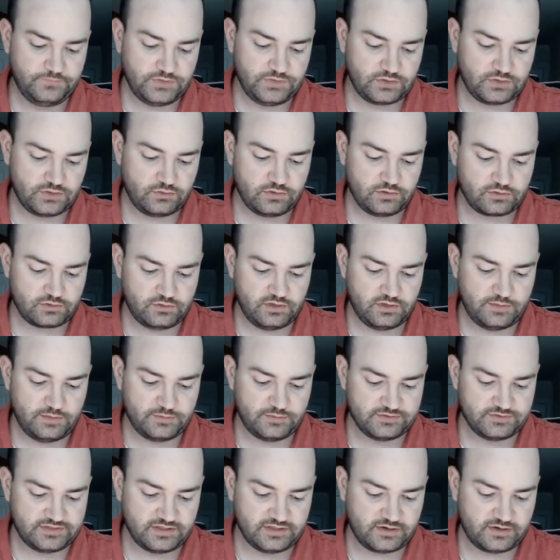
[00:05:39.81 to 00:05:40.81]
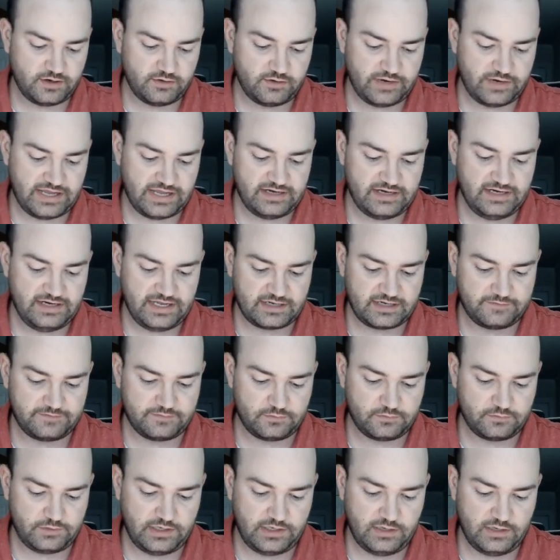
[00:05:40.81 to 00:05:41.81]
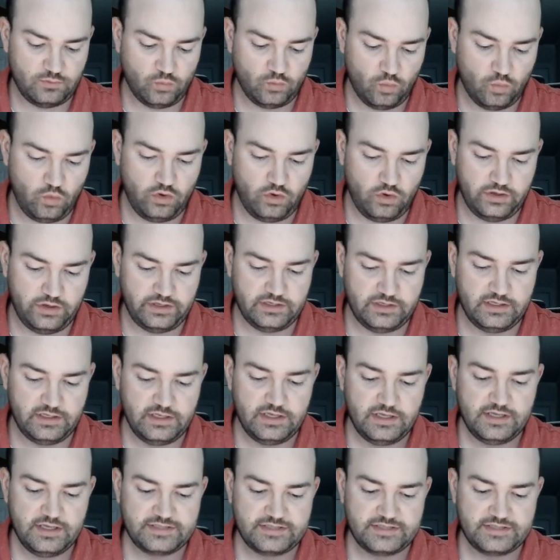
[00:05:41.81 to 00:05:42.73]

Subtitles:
The critical numbers occur at -3 and 1,